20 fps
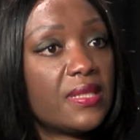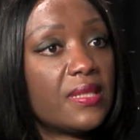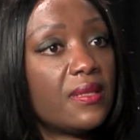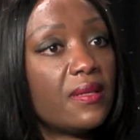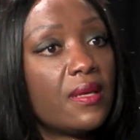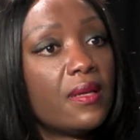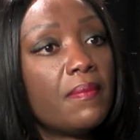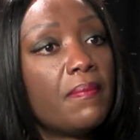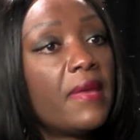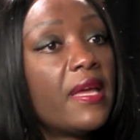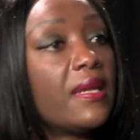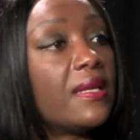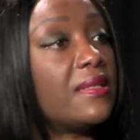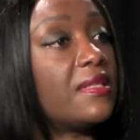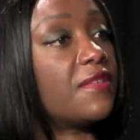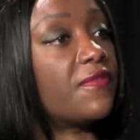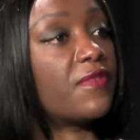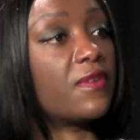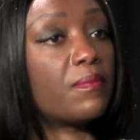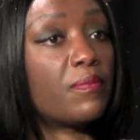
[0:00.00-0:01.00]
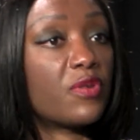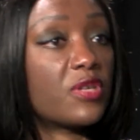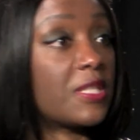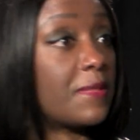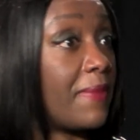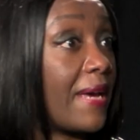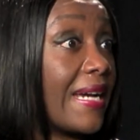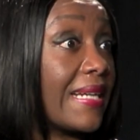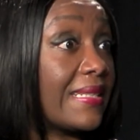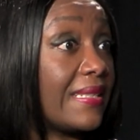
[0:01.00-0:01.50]
in many different
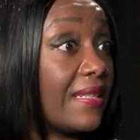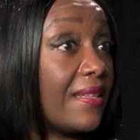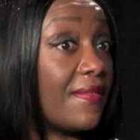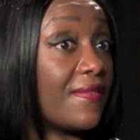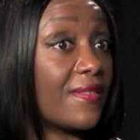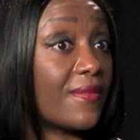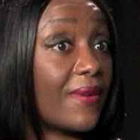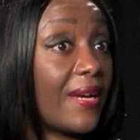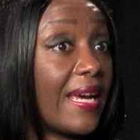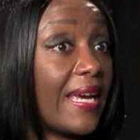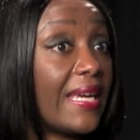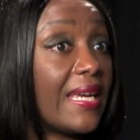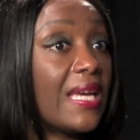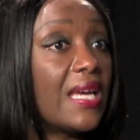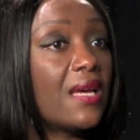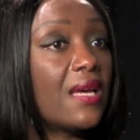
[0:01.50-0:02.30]
perspectives, right?